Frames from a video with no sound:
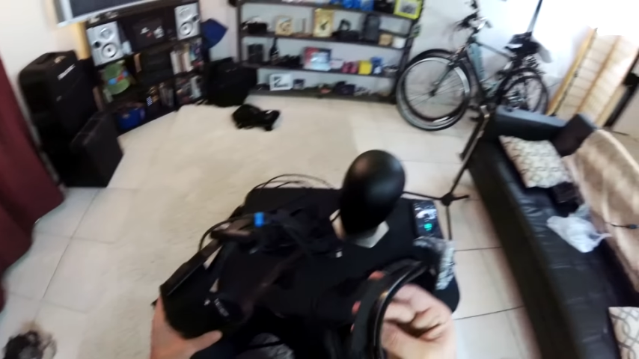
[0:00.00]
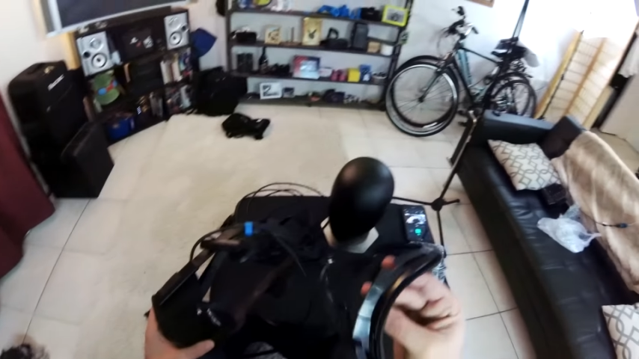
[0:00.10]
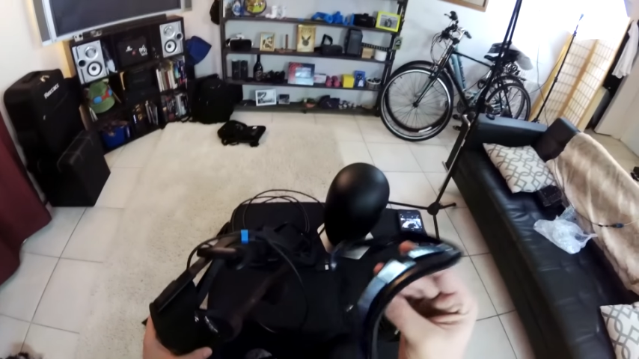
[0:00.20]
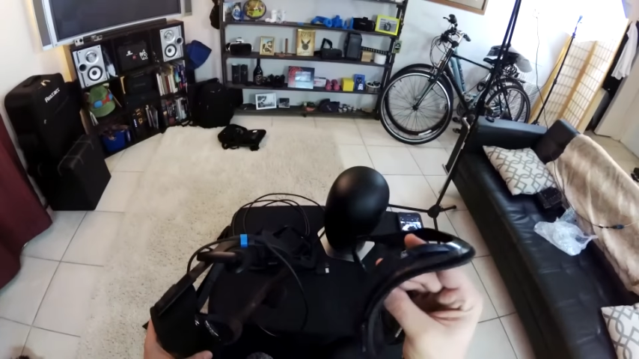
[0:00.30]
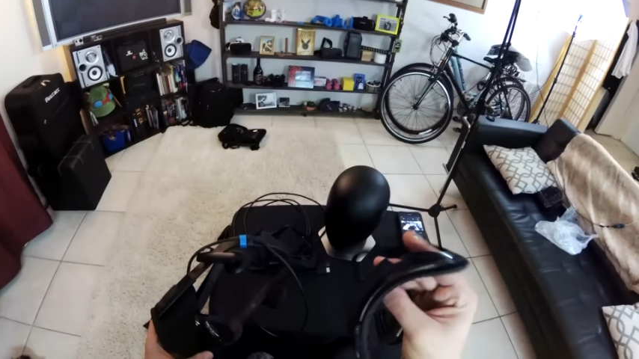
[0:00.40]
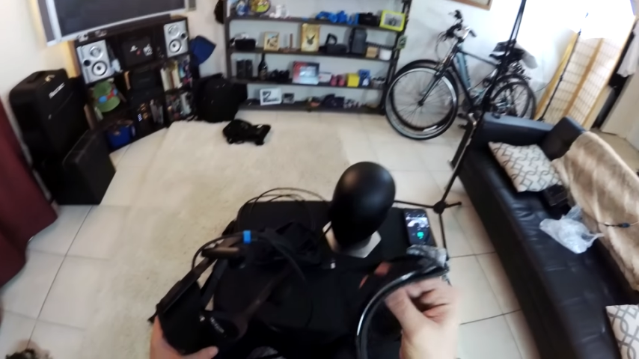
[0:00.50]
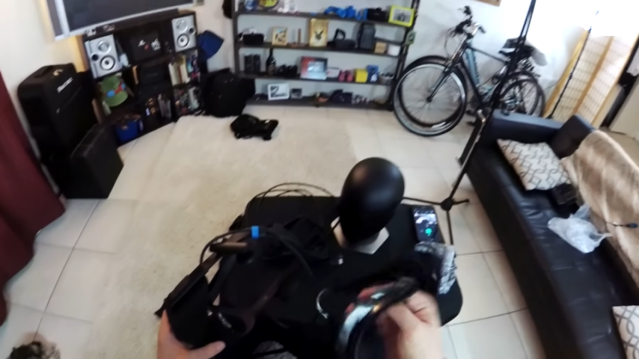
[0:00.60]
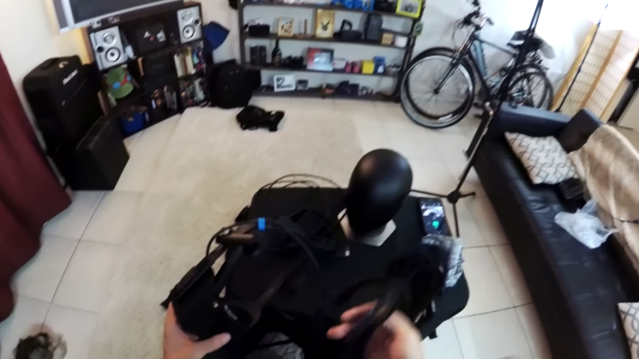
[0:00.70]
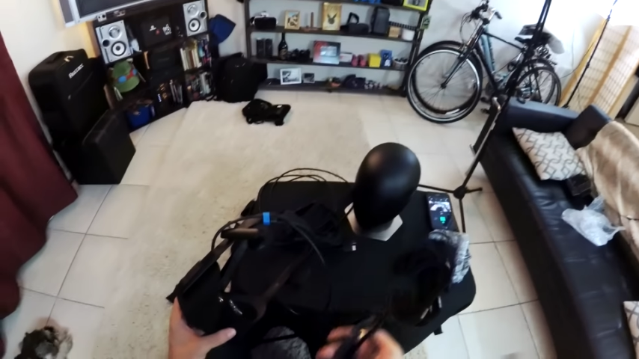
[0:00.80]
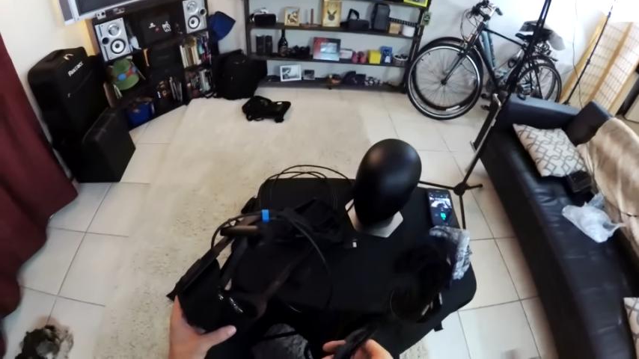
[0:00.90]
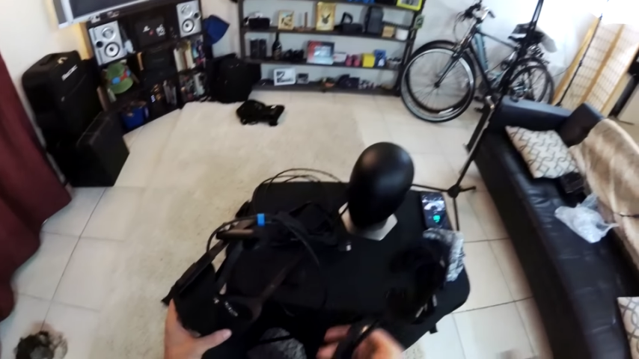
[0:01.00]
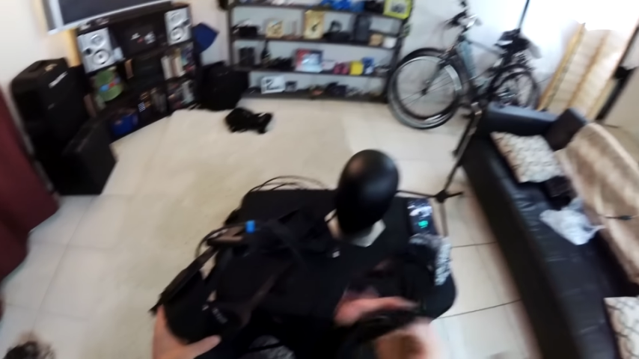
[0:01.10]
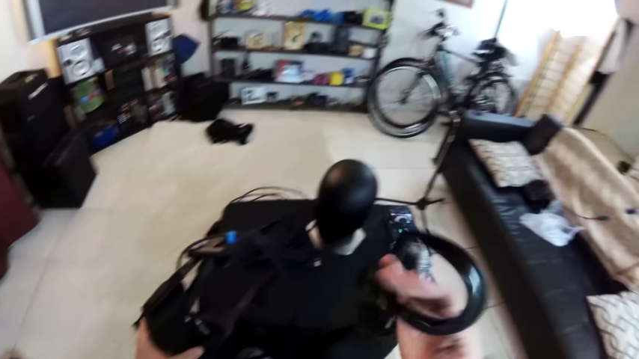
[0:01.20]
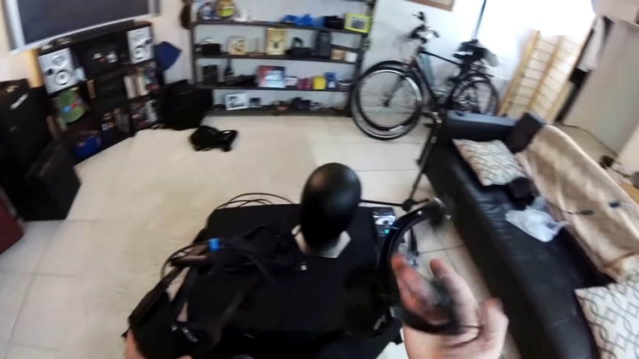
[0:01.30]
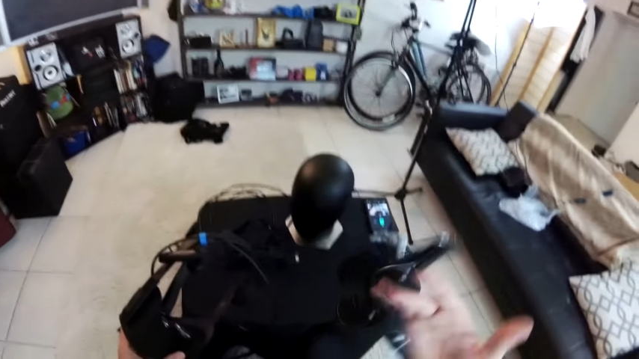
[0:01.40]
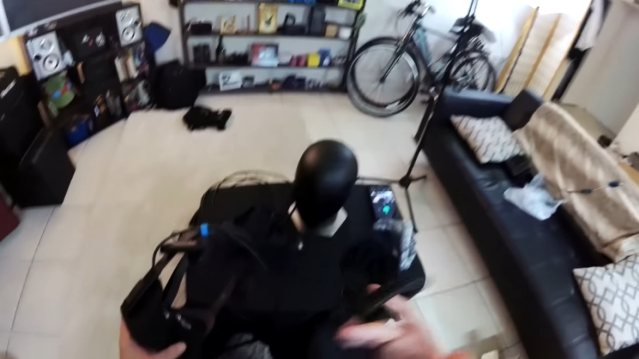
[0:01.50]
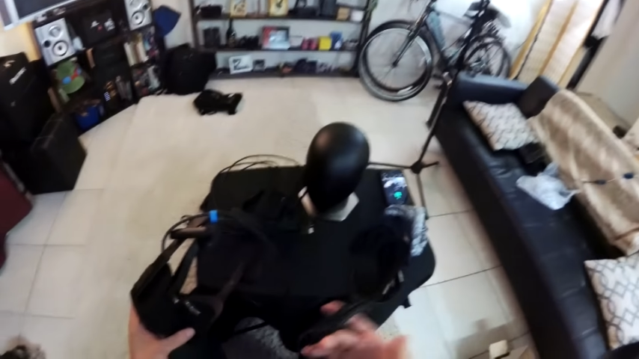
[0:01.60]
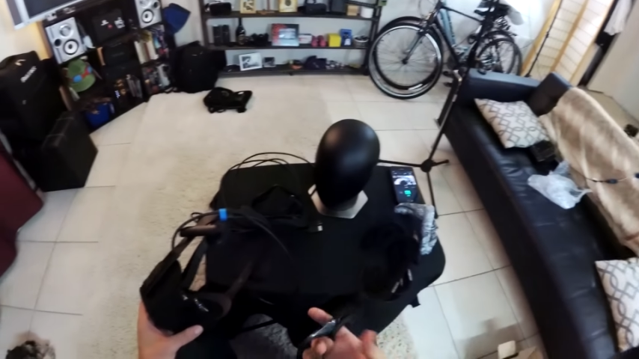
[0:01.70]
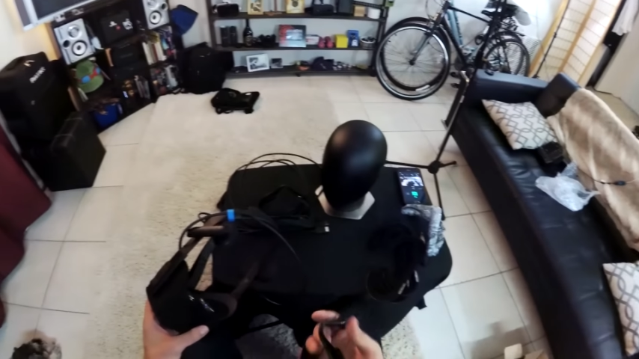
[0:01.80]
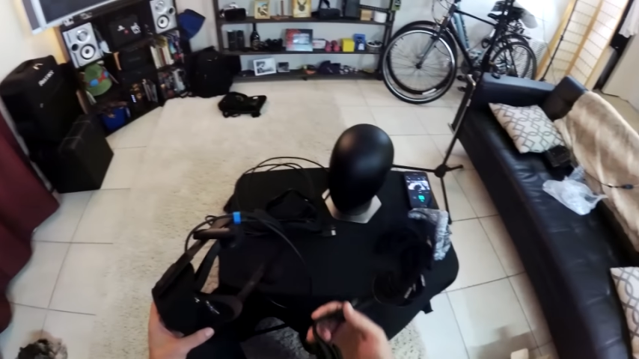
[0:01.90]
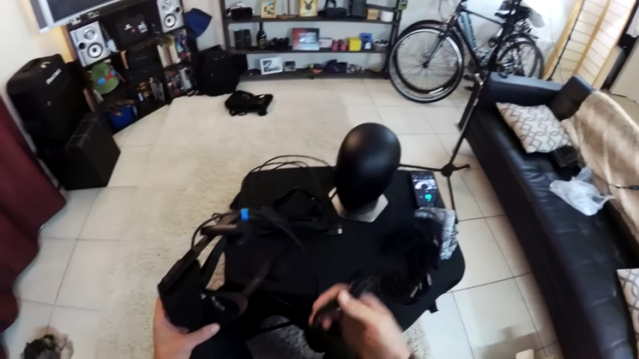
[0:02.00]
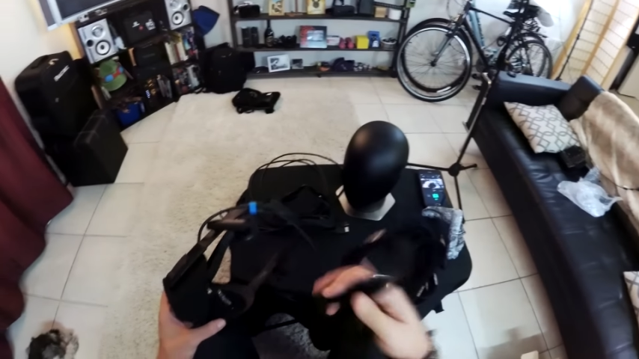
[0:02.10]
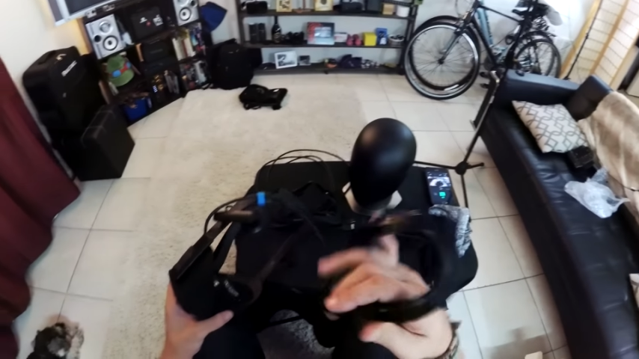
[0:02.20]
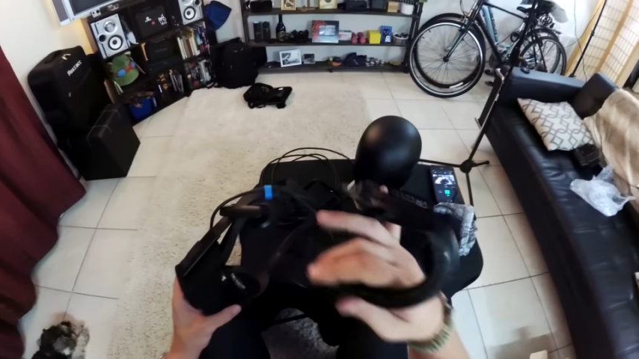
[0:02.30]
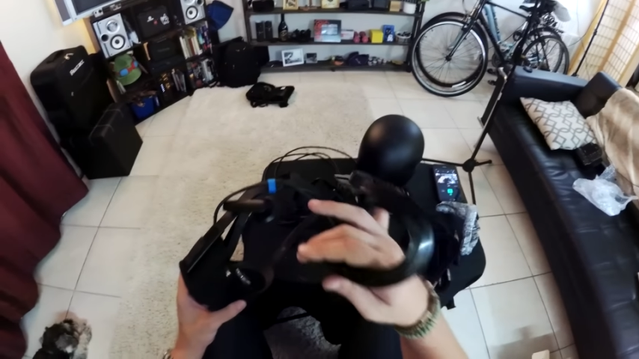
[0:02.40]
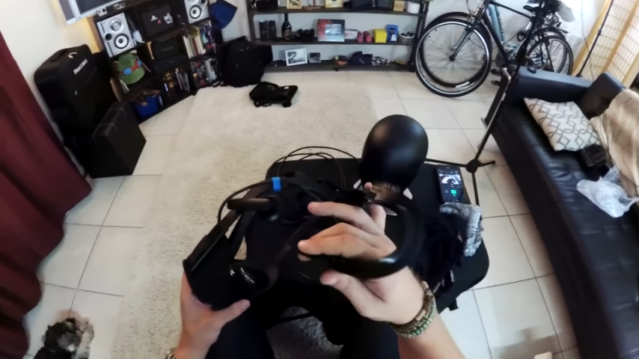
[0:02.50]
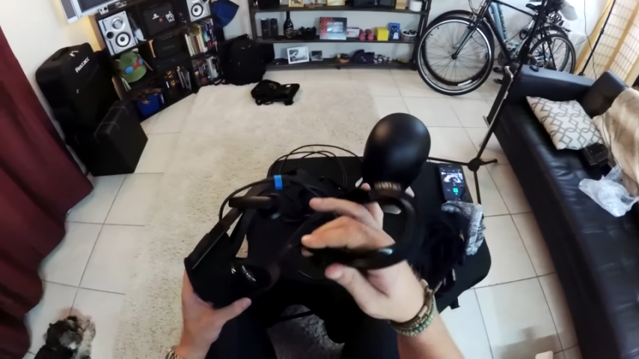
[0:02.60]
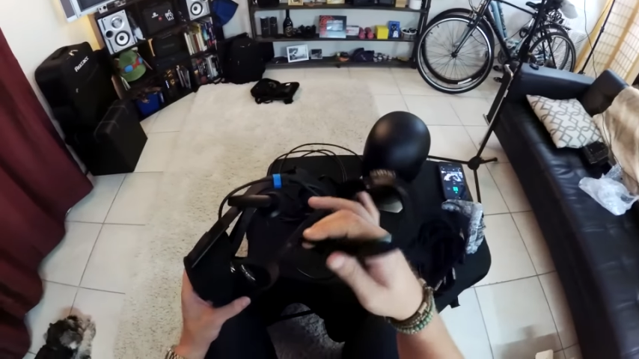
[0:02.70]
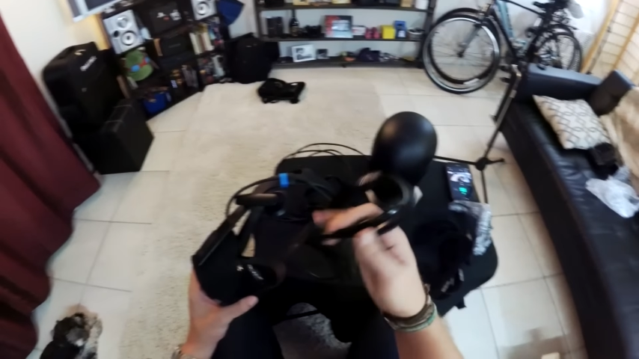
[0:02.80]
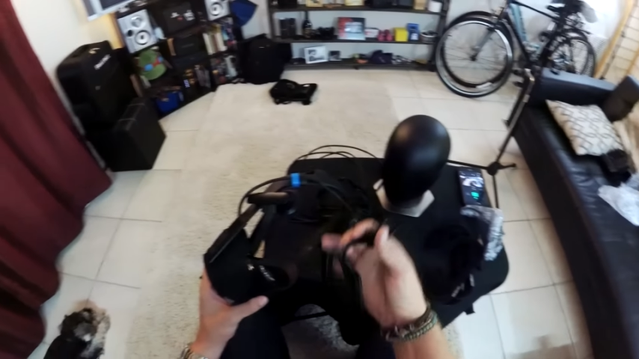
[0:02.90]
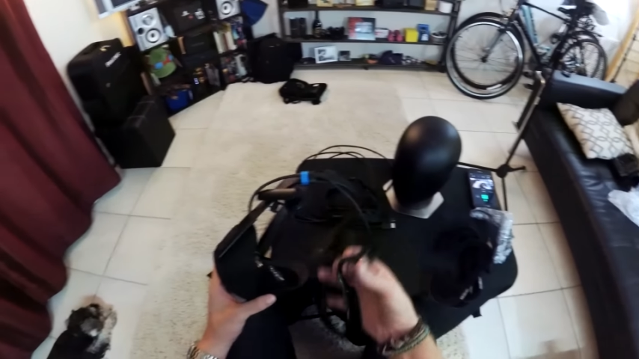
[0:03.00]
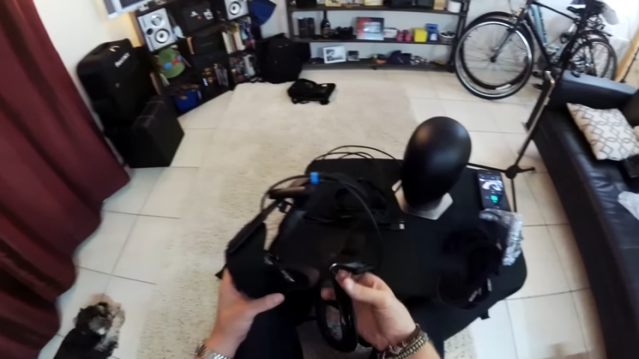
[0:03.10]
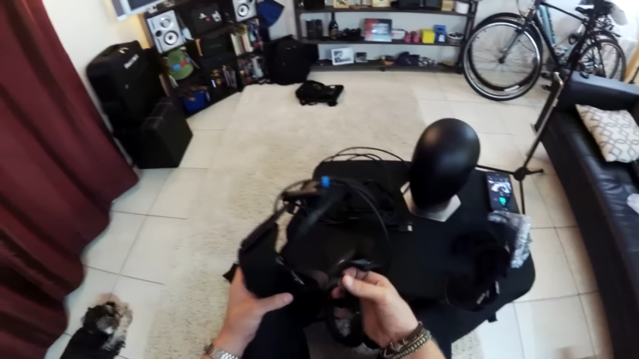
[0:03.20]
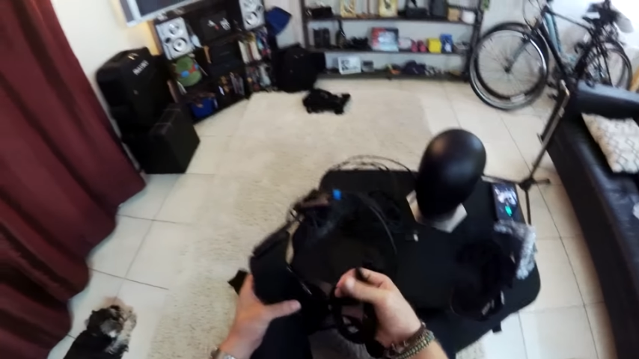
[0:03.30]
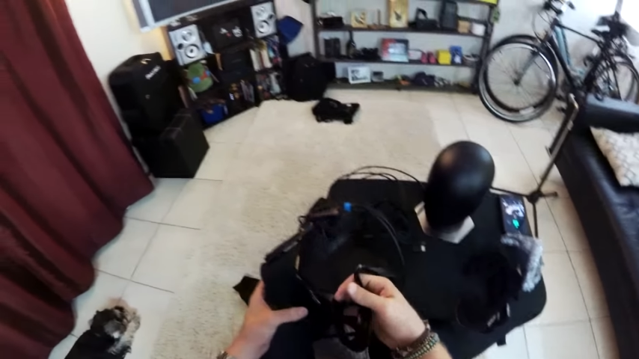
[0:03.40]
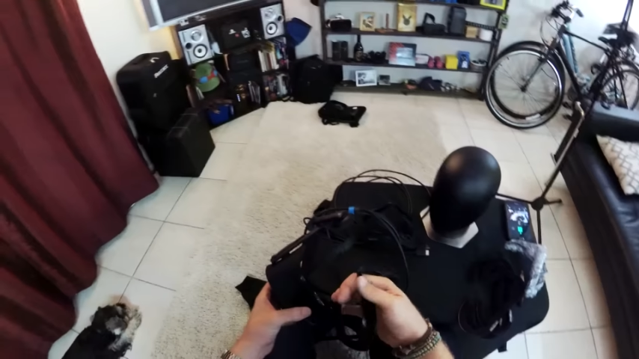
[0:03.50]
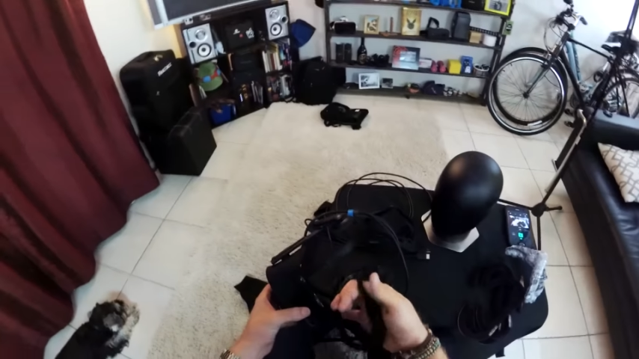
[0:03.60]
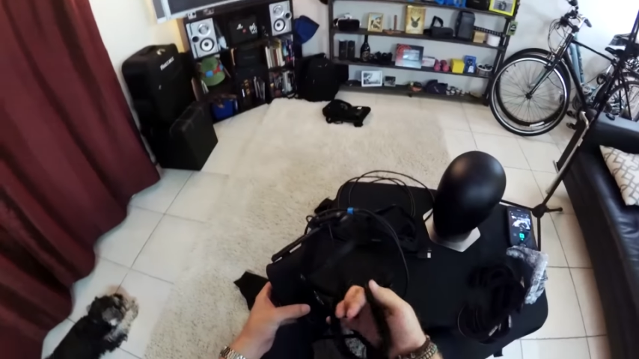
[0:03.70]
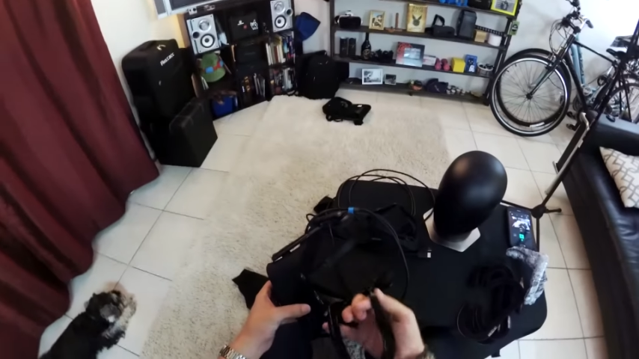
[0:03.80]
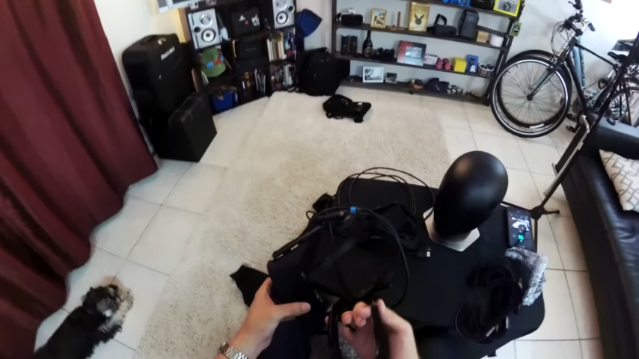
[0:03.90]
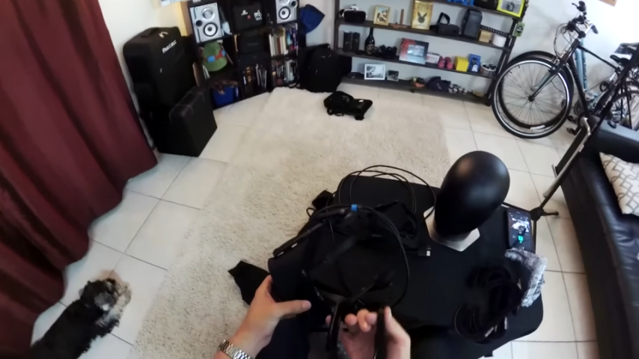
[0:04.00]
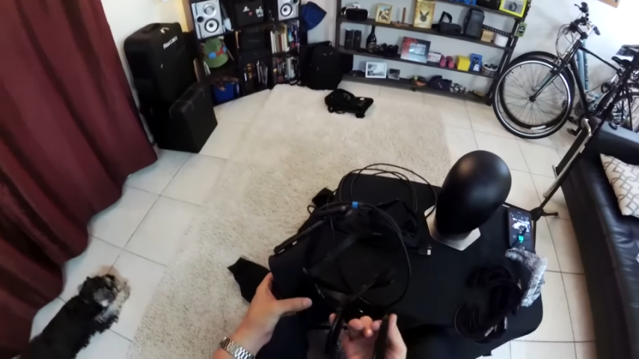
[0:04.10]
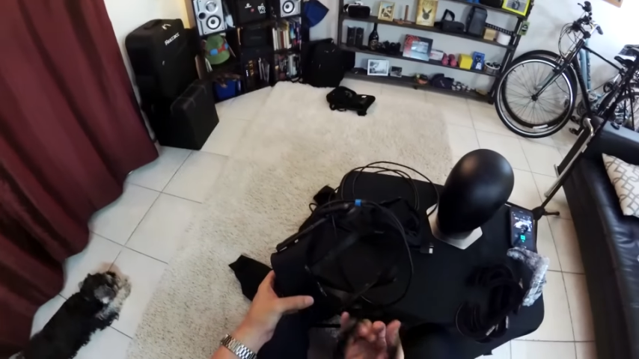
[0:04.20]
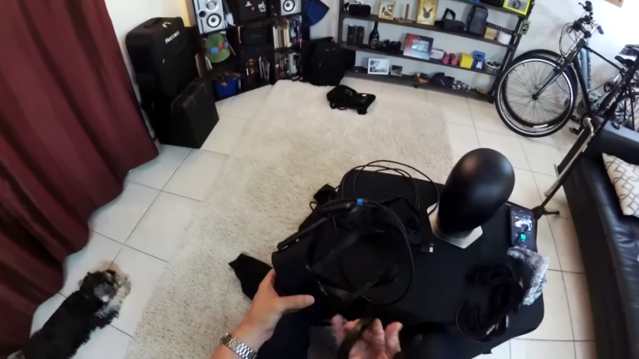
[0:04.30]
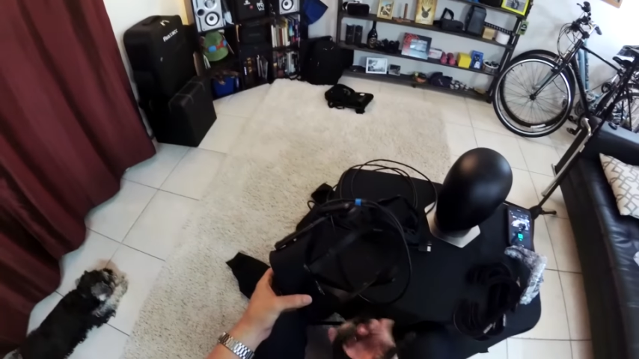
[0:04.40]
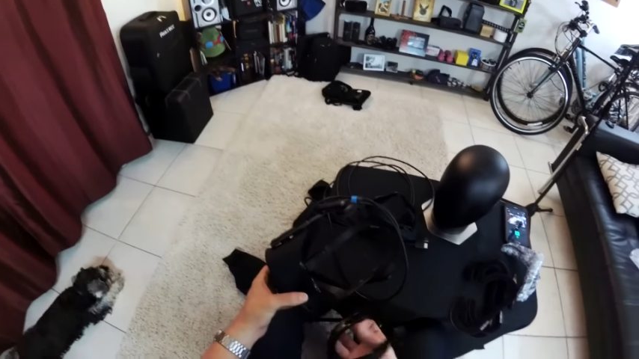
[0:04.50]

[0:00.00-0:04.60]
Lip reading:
Nobody's mouth can be seen.